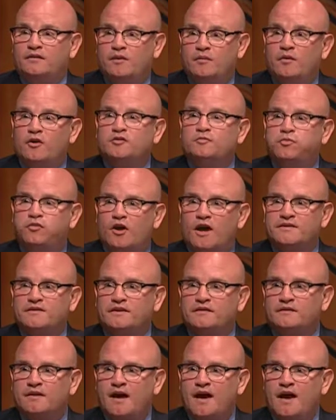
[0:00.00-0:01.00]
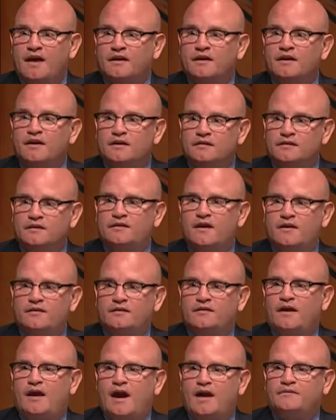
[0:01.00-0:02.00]
the most pleasant day, the day
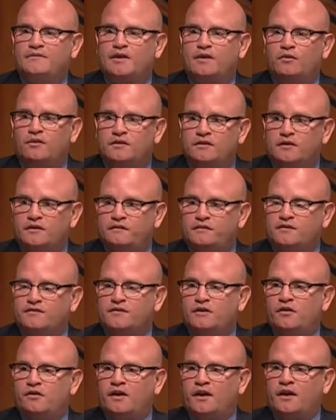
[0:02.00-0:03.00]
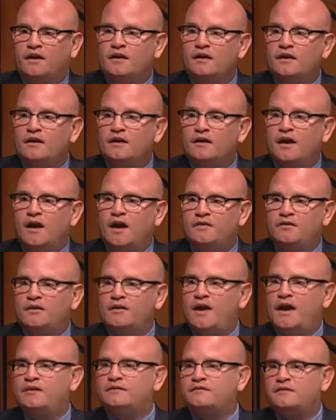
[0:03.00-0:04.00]
that they have to go into the facility. And
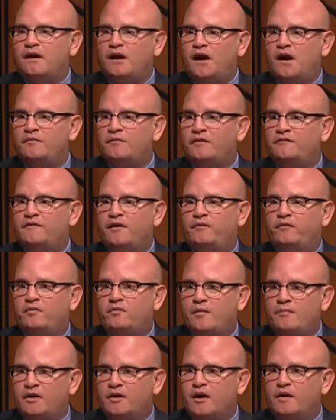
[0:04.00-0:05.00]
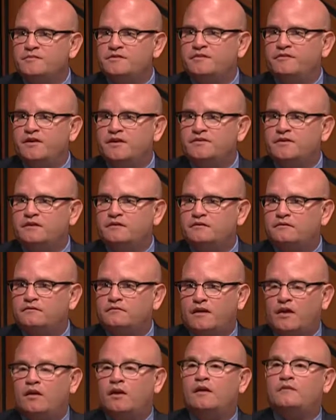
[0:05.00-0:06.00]
the next time a family member comes to
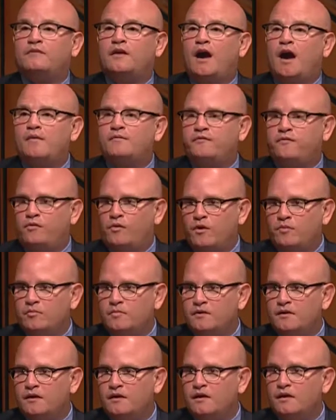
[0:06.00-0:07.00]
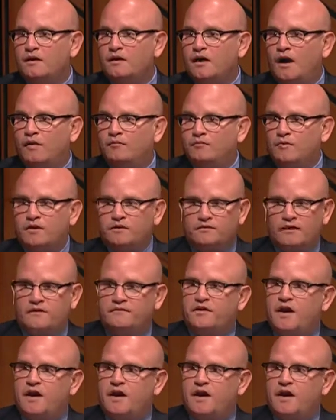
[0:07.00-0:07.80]
visit, they don't have time for them. They've